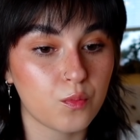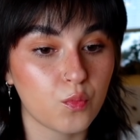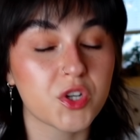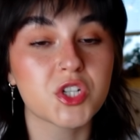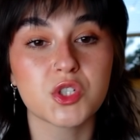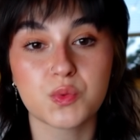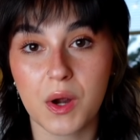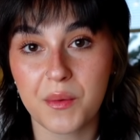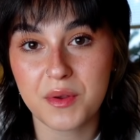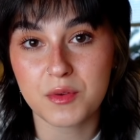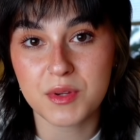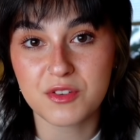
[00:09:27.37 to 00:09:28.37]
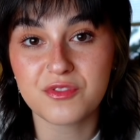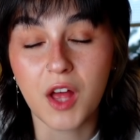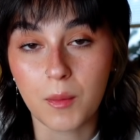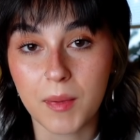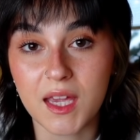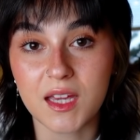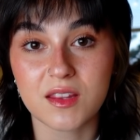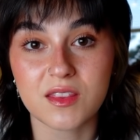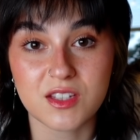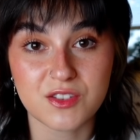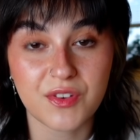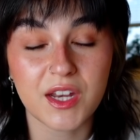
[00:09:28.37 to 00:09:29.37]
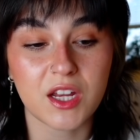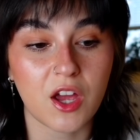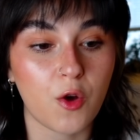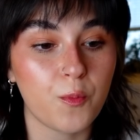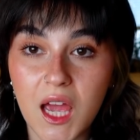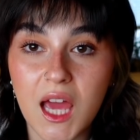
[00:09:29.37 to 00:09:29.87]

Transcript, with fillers: which is where we would be filming this video.